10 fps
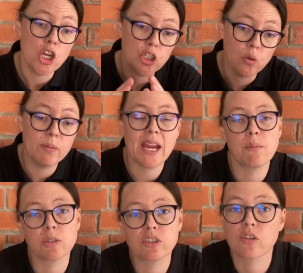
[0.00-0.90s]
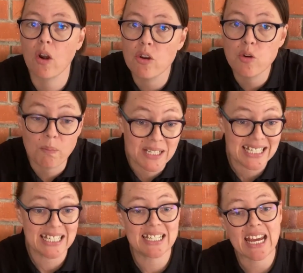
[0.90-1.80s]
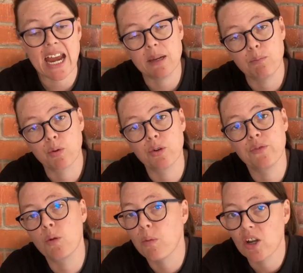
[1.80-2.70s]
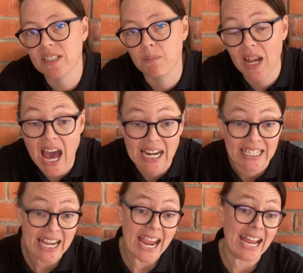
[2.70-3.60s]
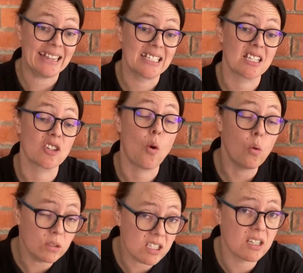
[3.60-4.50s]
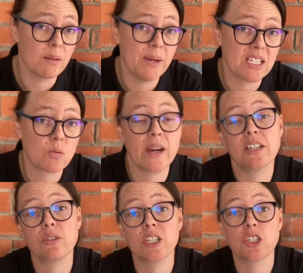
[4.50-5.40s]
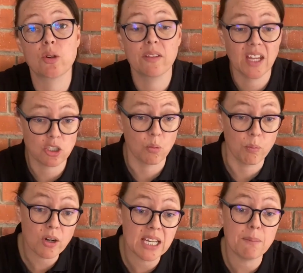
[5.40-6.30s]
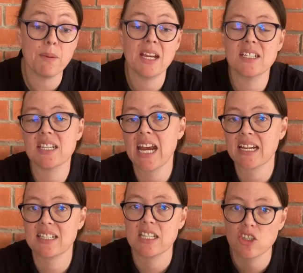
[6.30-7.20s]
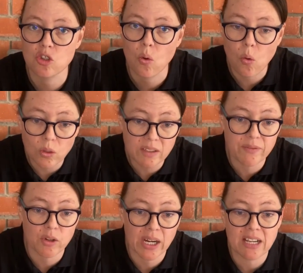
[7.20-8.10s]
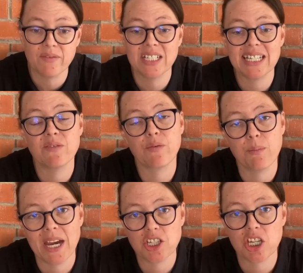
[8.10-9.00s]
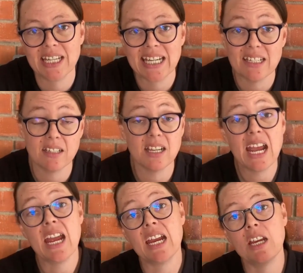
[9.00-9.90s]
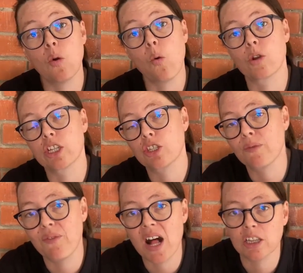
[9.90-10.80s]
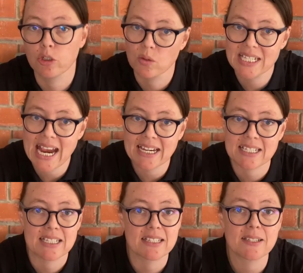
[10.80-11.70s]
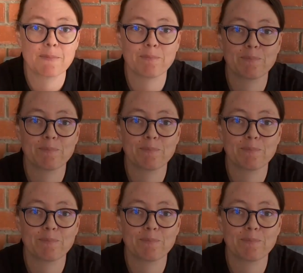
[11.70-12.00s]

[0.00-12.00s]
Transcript: you'll be able to grow your business and improve your bottom line. And this is also the best way to ensure that your bookkeeper has access to all of the relevant information needed in order to file your taxes.